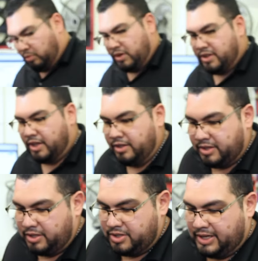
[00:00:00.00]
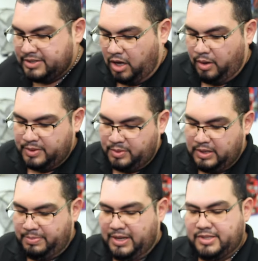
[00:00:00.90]
One of the other things you guys always
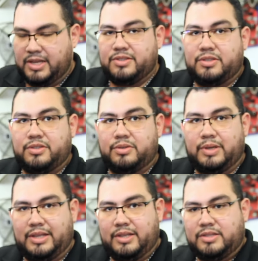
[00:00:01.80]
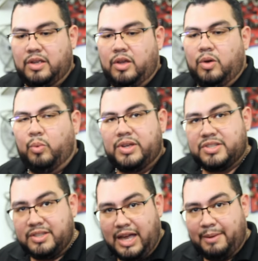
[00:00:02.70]
want to pay attention to is which
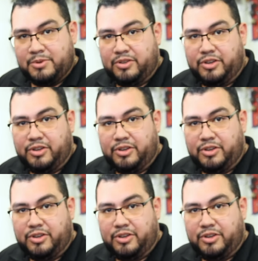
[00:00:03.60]
adapter